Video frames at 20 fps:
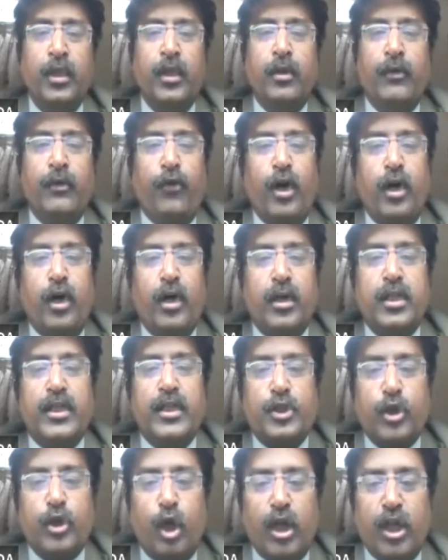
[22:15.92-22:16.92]
For
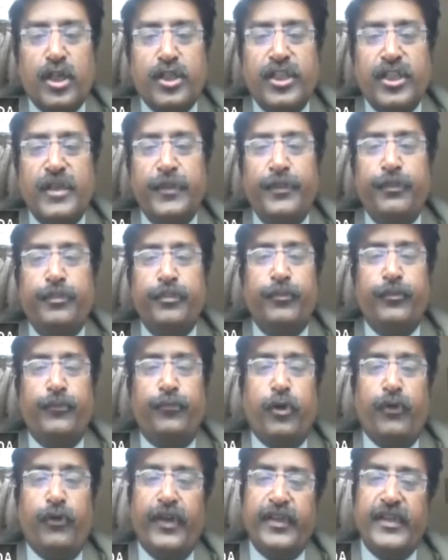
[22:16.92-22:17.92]
scholarship
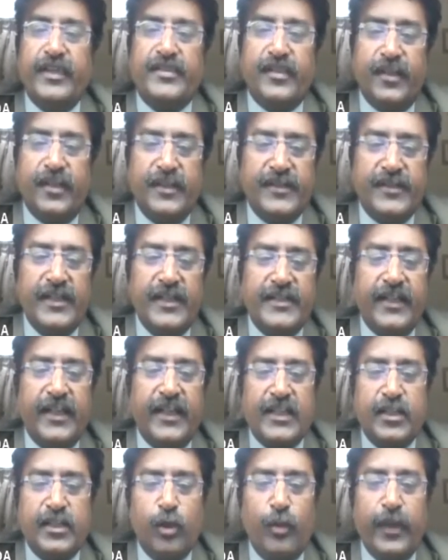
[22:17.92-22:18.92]
for various results and
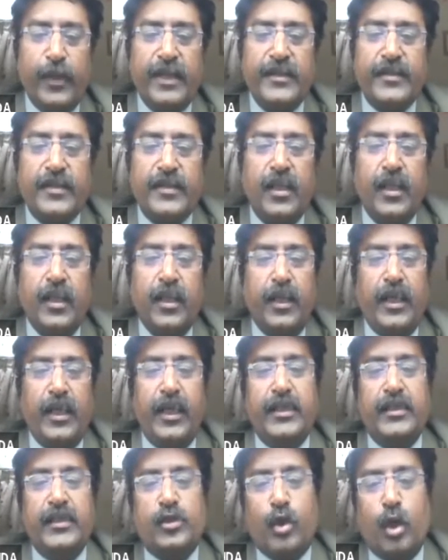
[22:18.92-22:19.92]
achievements,
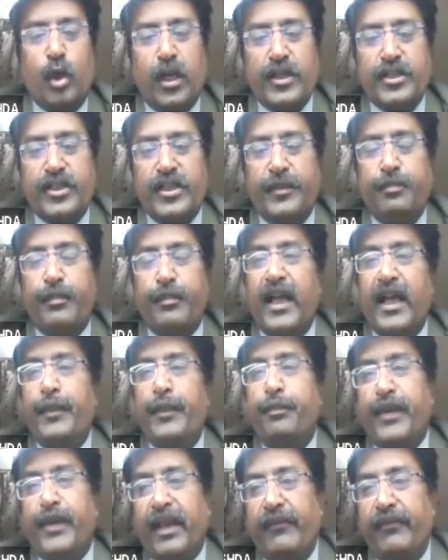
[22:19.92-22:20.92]
and scholarship by
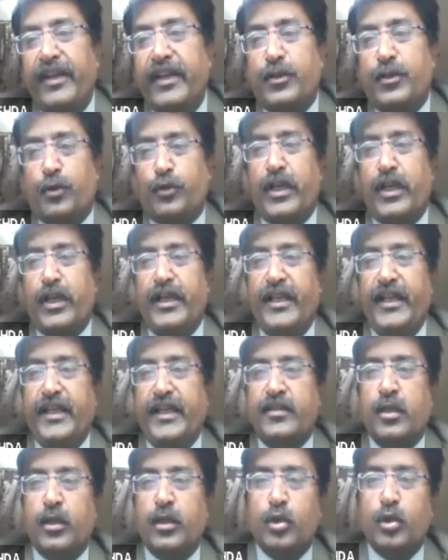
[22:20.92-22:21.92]
private
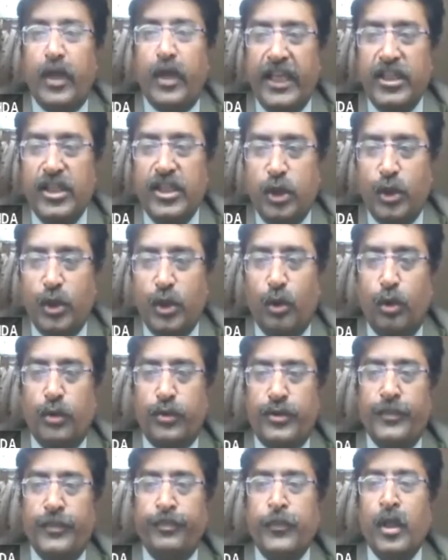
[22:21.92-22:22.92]
societies, so
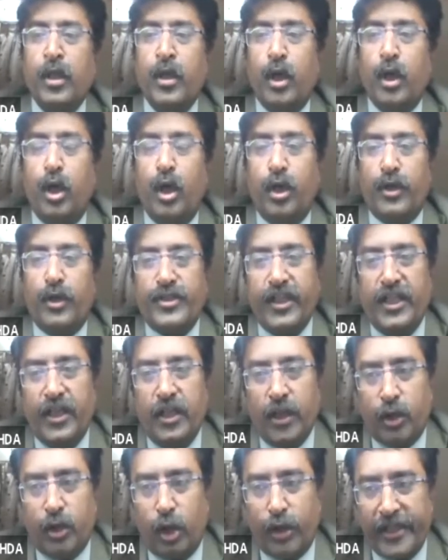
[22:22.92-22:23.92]
NGOs or say
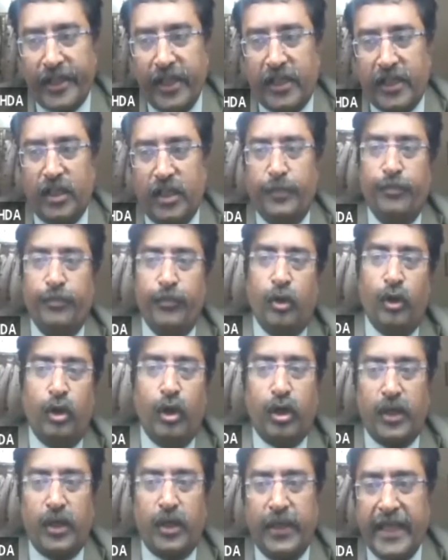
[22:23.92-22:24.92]
Rotary Club
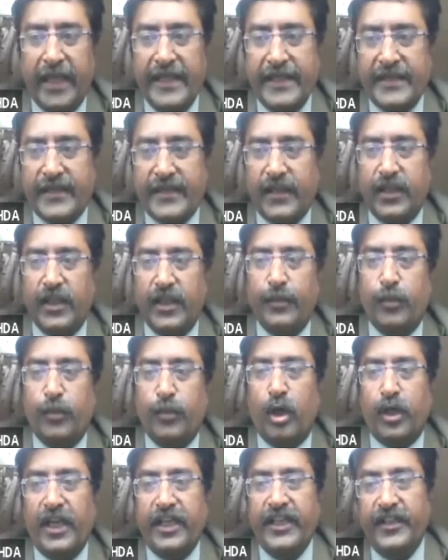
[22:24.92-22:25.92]
or Lions Club
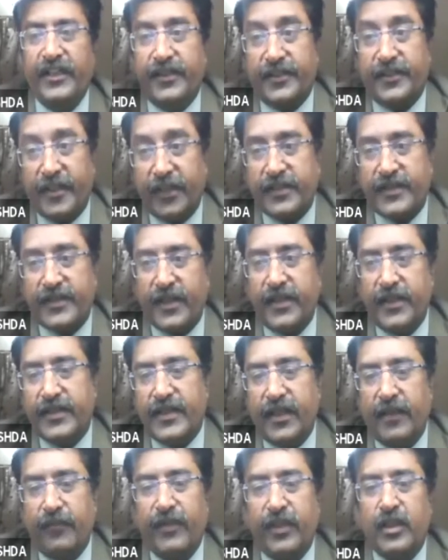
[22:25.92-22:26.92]
or any trust is
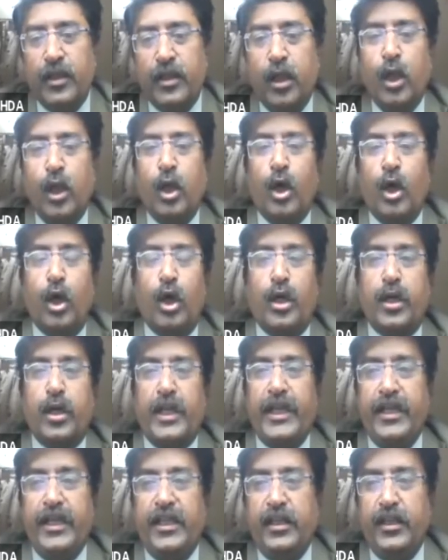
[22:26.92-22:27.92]
given, or
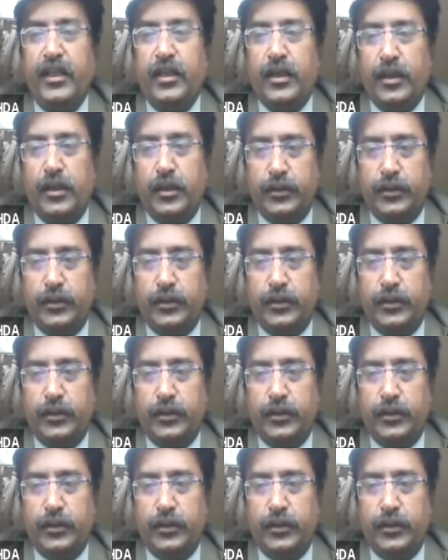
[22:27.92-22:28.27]
any